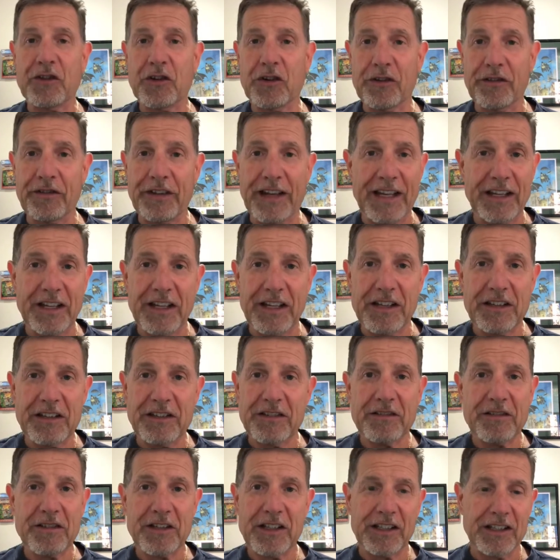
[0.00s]
you're a Valiant
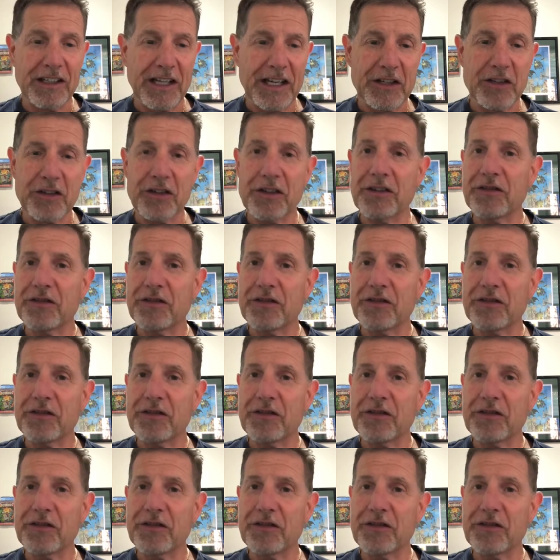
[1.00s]
collector,